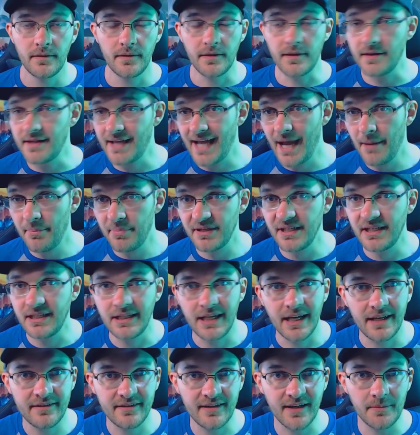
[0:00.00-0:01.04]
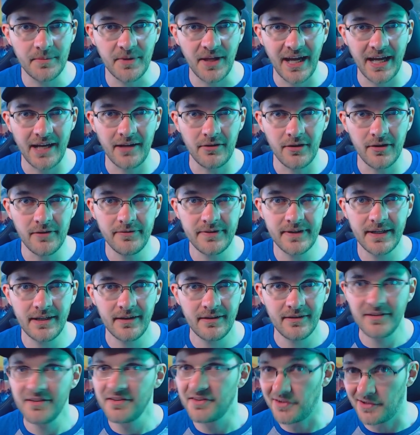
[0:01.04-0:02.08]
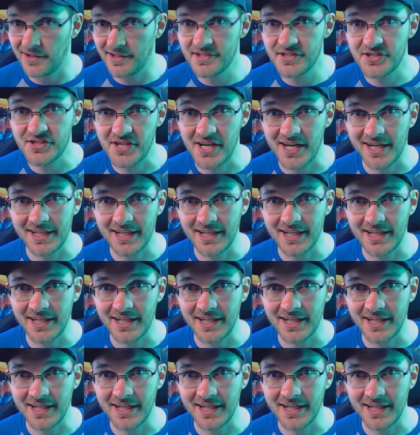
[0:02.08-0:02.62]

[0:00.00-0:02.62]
The Yappening has come to Halo Infinite, so let's check it